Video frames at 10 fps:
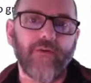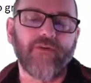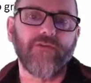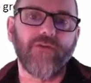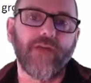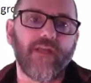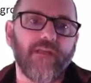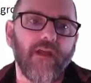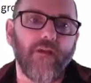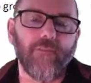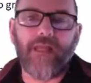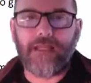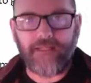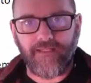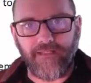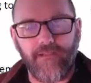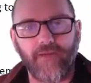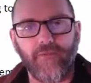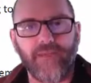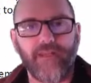but you're doing it not blindly,
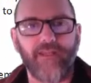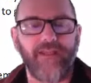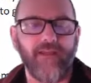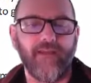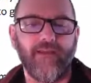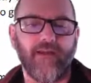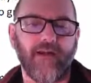not with any